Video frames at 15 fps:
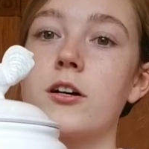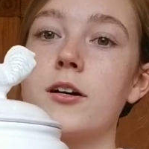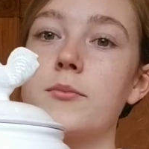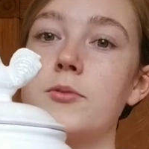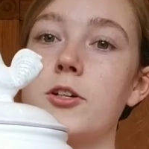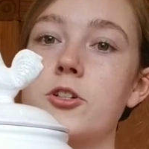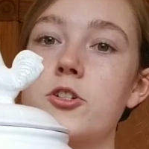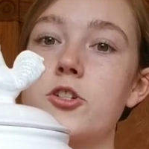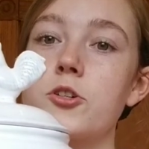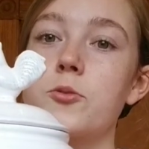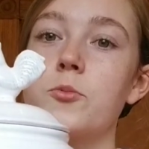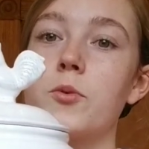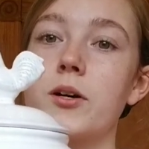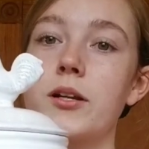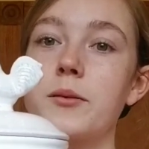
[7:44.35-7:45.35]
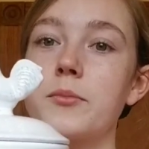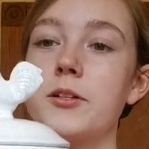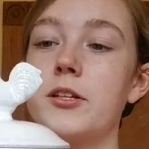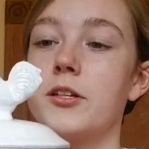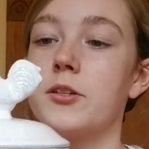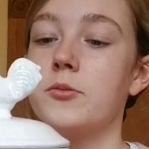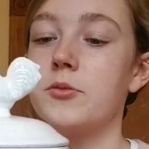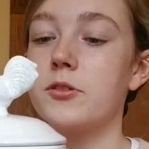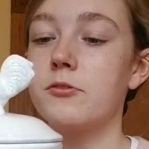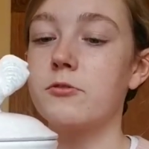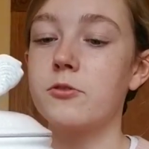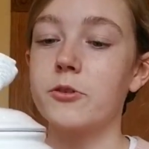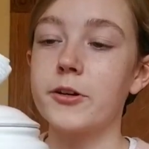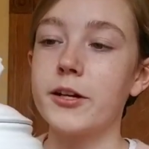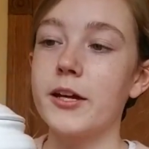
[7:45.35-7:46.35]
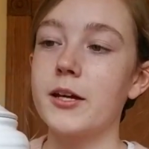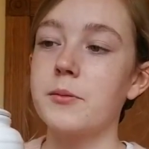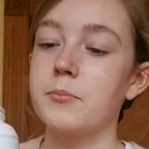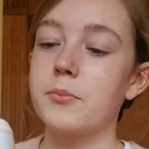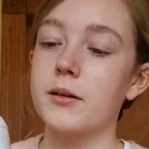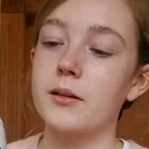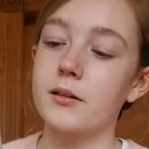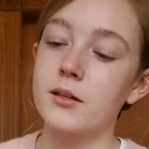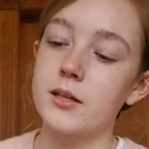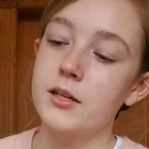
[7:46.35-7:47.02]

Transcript: I'm not sure what I'm going to use it for yet, but